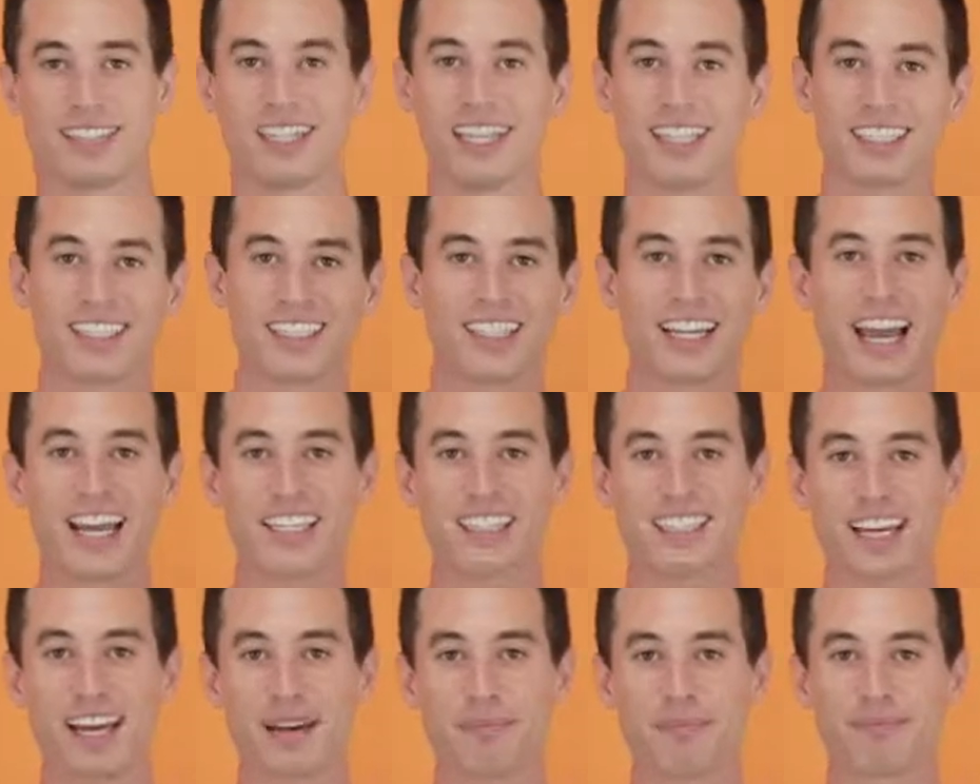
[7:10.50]
Take your
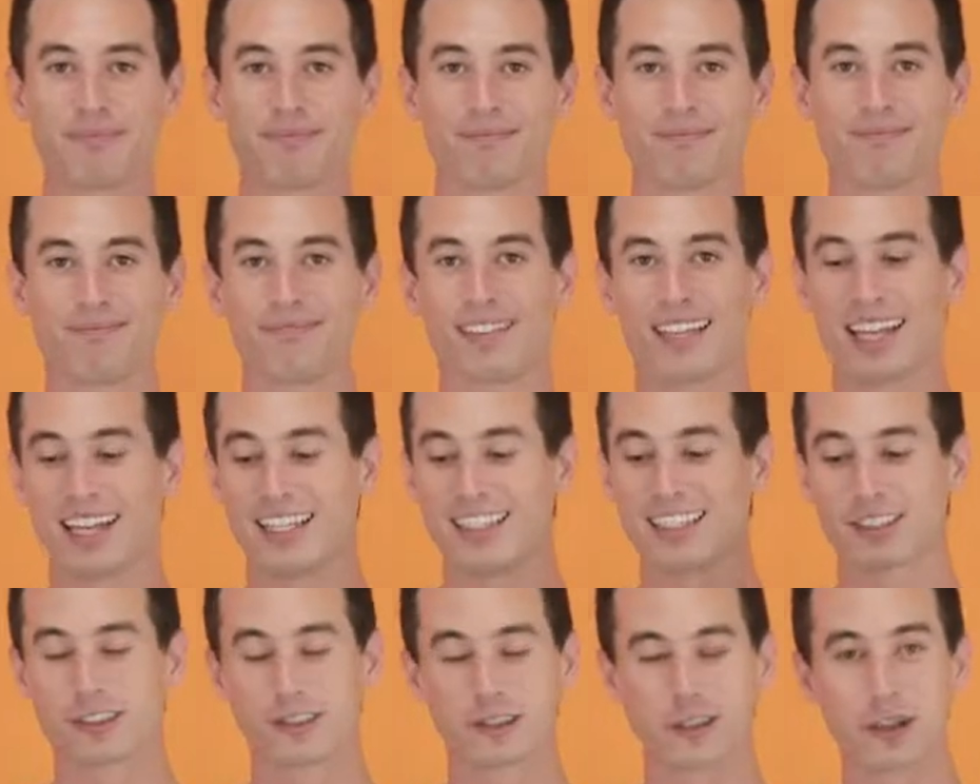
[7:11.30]
gas cap
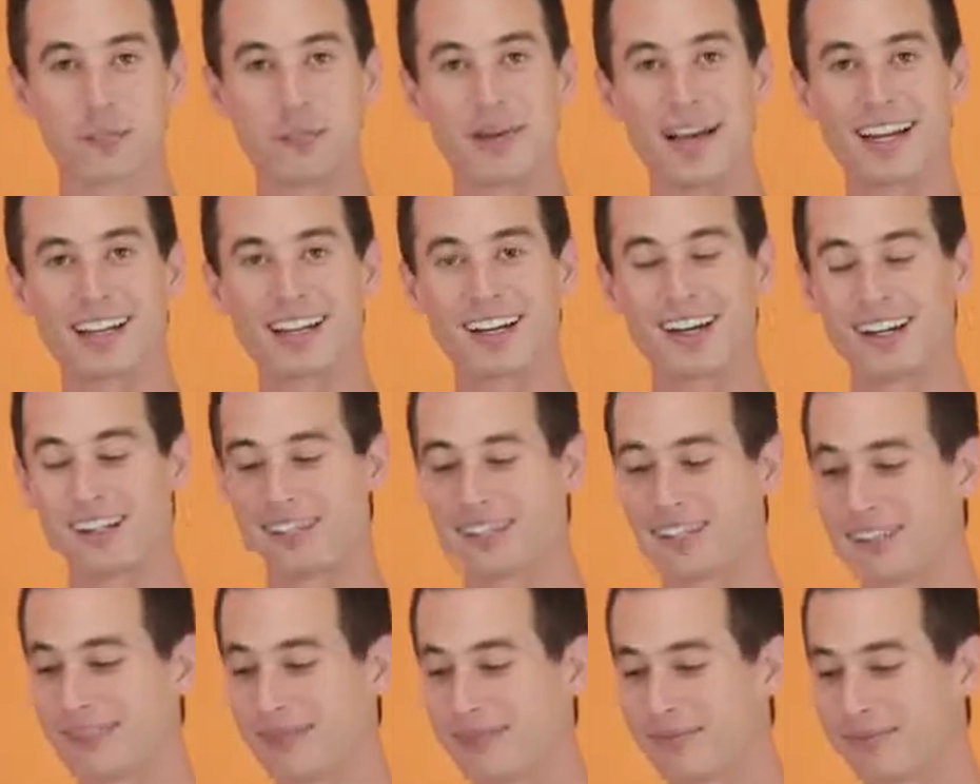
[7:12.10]
and screw it back on.